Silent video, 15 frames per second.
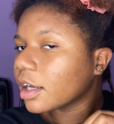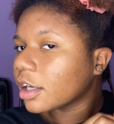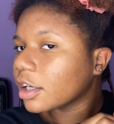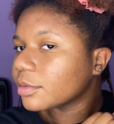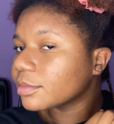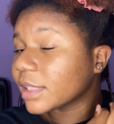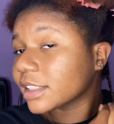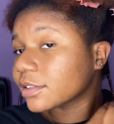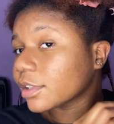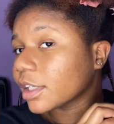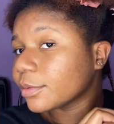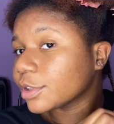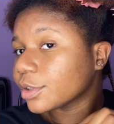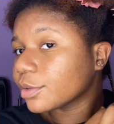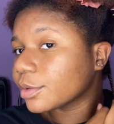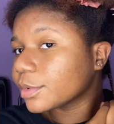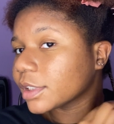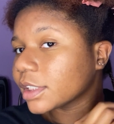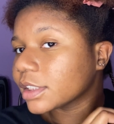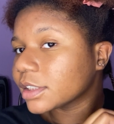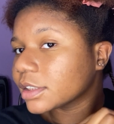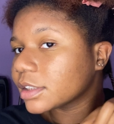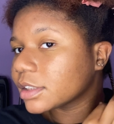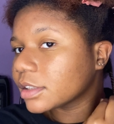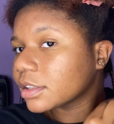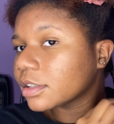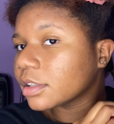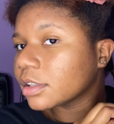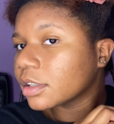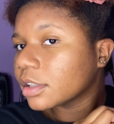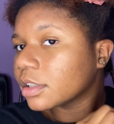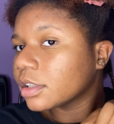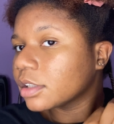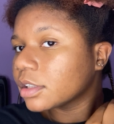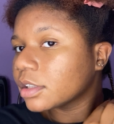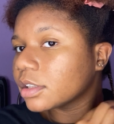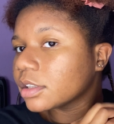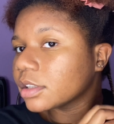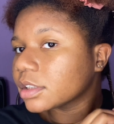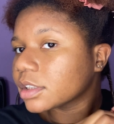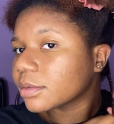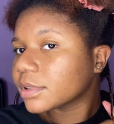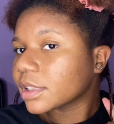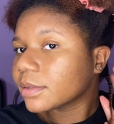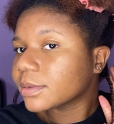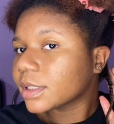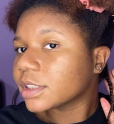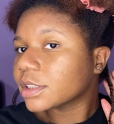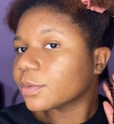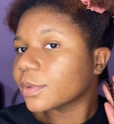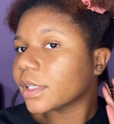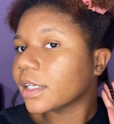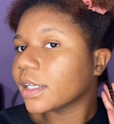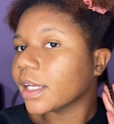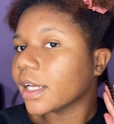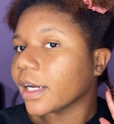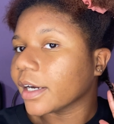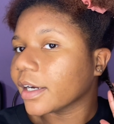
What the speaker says: That's what I'm doing because sometimes I just run out of hair.